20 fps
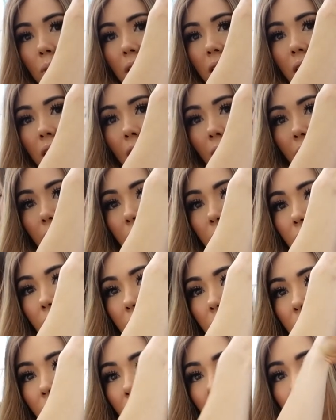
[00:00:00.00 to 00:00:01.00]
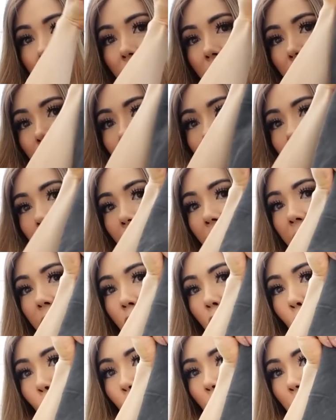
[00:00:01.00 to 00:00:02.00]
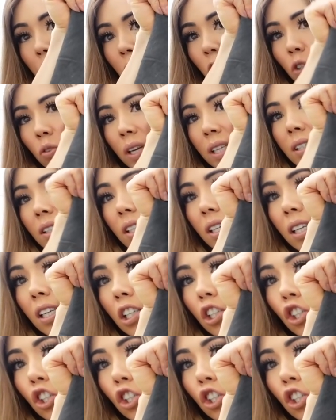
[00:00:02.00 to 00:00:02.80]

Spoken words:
really nice... casual but dressy